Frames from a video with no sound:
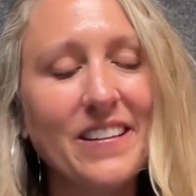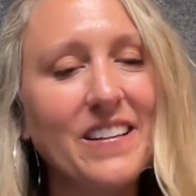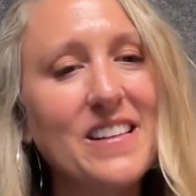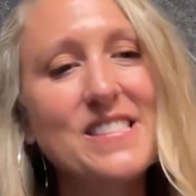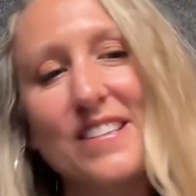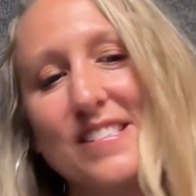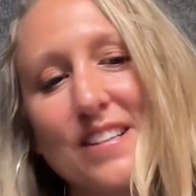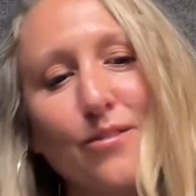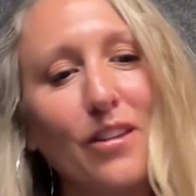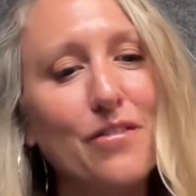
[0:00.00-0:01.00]
And it's just
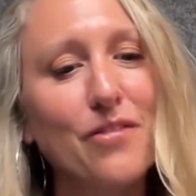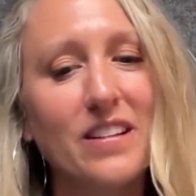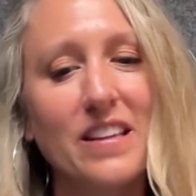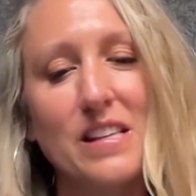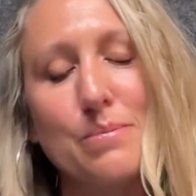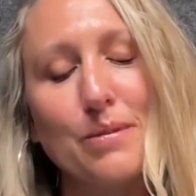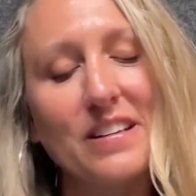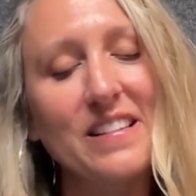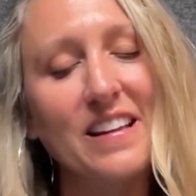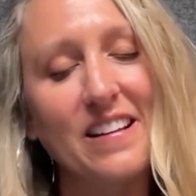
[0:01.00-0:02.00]
a really fun kids
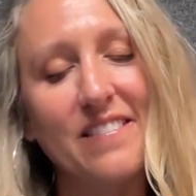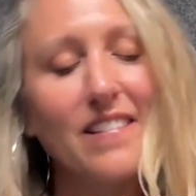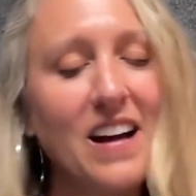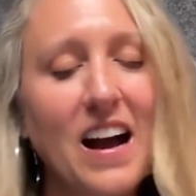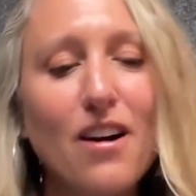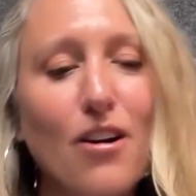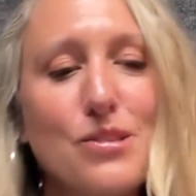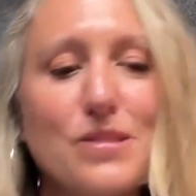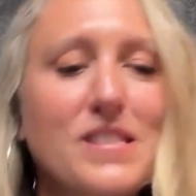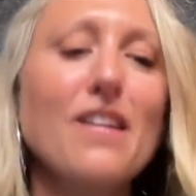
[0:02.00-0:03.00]
book that I I
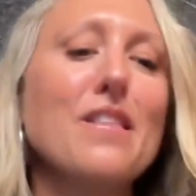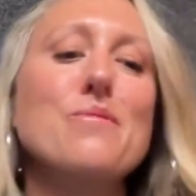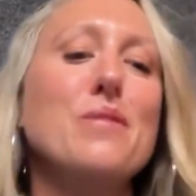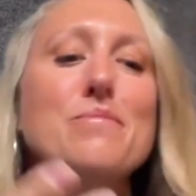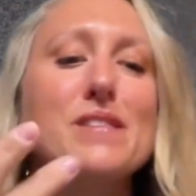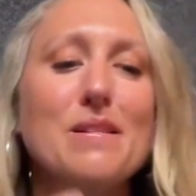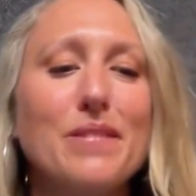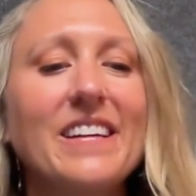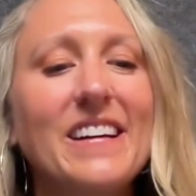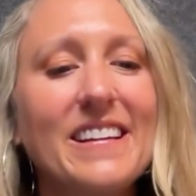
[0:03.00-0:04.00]
also sell on the website.
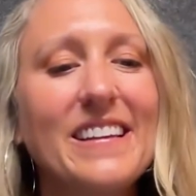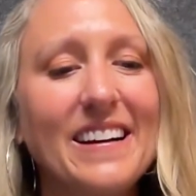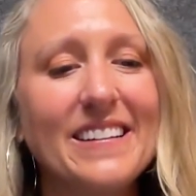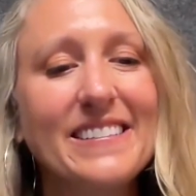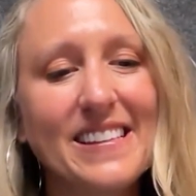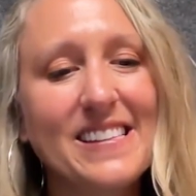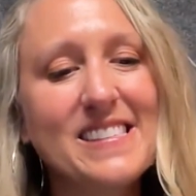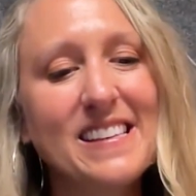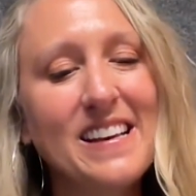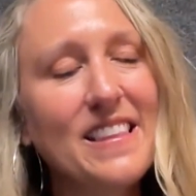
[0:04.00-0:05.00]
But yeah, it's
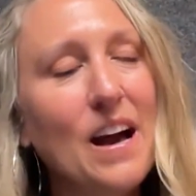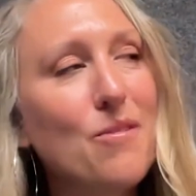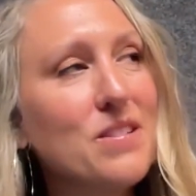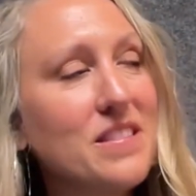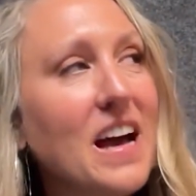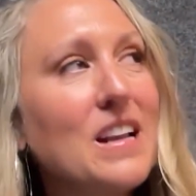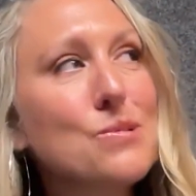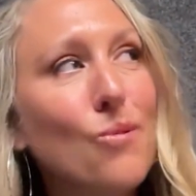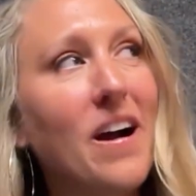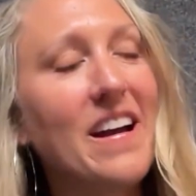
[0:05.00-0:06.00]
that w- that
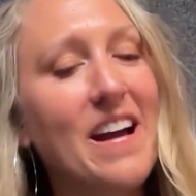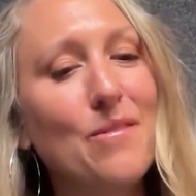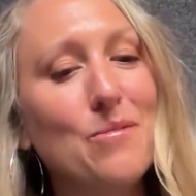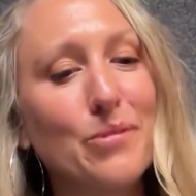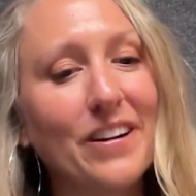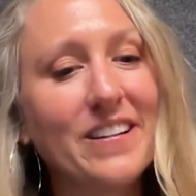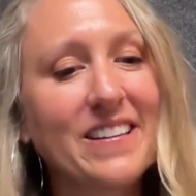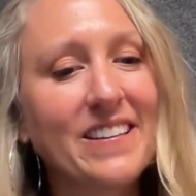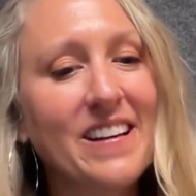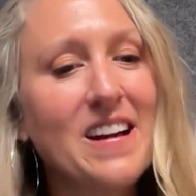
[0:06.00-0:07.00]
is why I have a book
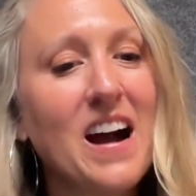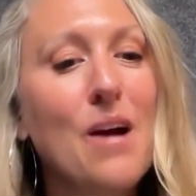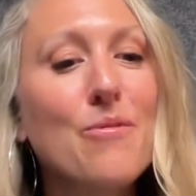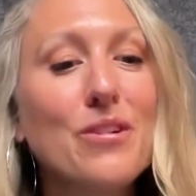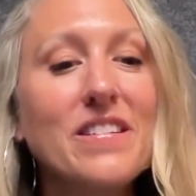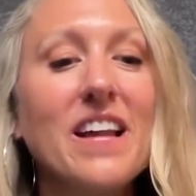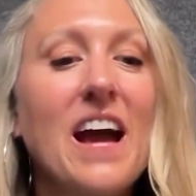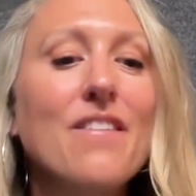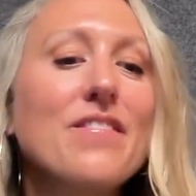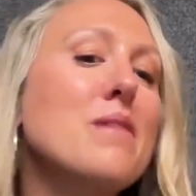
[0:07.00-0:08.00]
I wouldn't
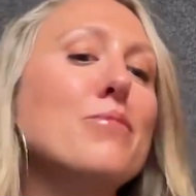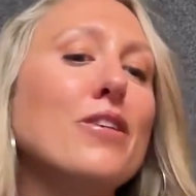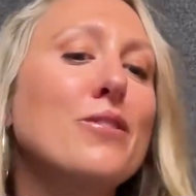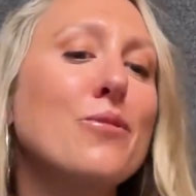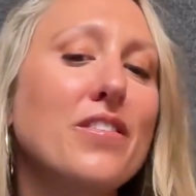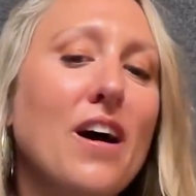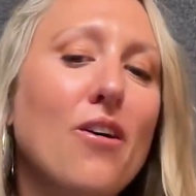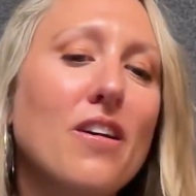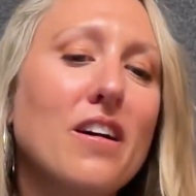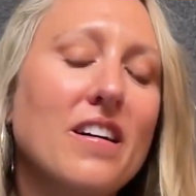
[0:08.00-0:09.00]
have that book
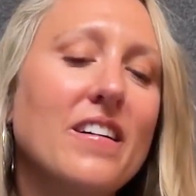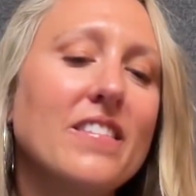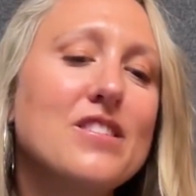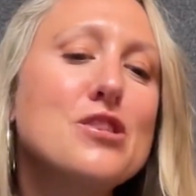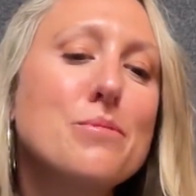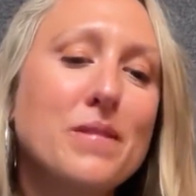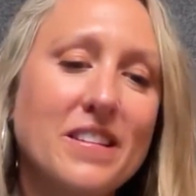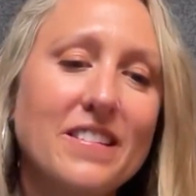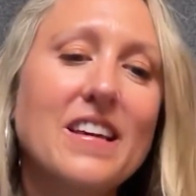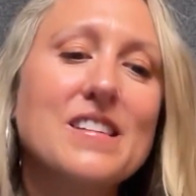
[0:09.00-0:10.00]
without uh, the shipping
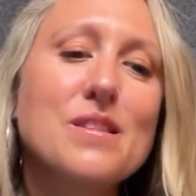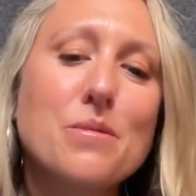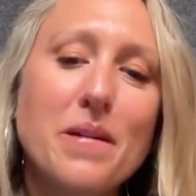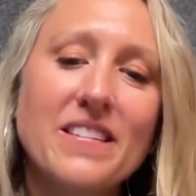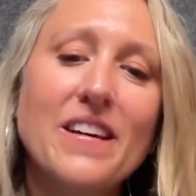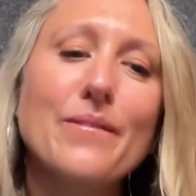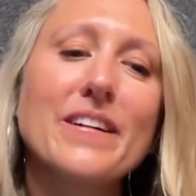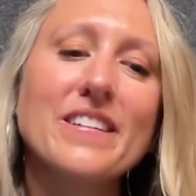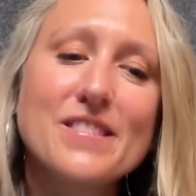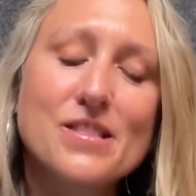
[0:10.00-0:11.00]
delays of the
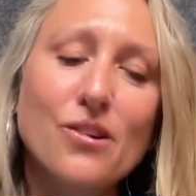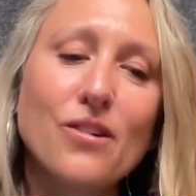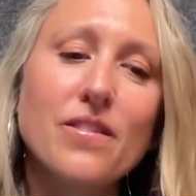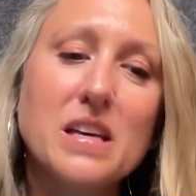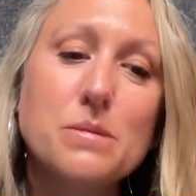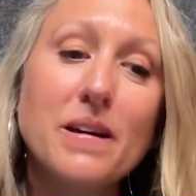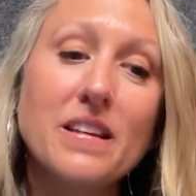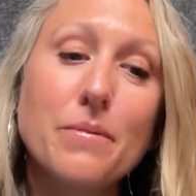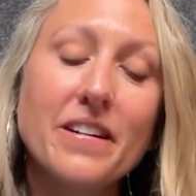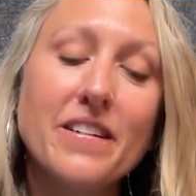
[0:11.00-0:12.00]
pandemic. So thanks, pandemic.